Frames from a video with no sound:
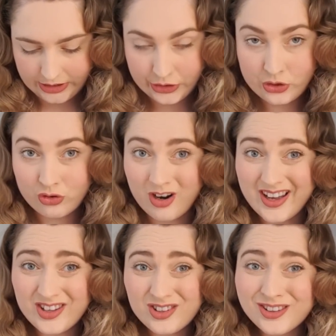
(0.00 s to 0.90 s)

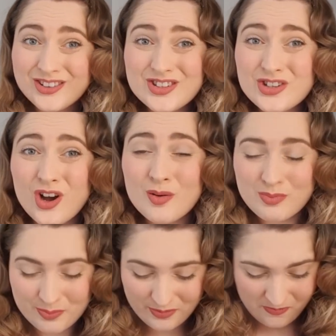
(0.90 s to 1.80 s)
trial the top
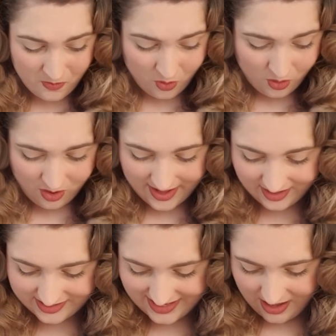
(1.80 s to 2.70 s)
before I
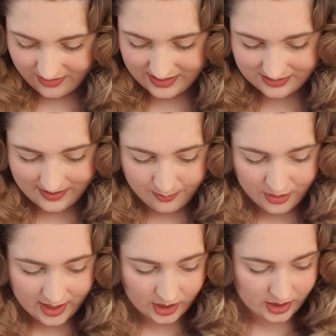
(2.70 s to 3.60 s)
cut it out in this
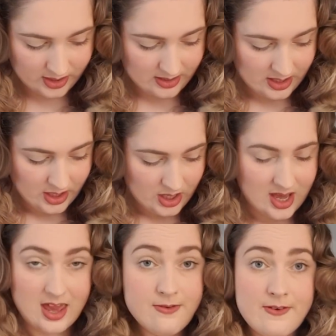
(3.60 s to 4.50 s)
fabric.
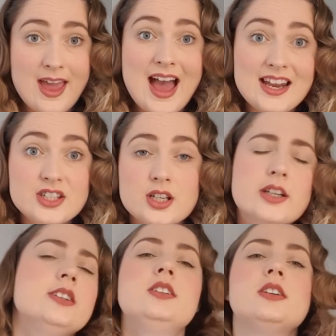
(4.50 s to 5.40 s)
If I had
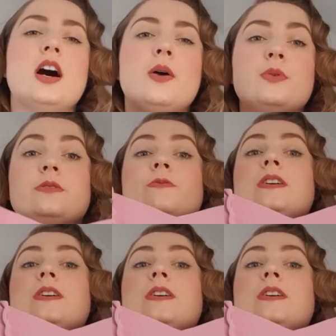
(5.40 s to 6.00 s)
done, I would have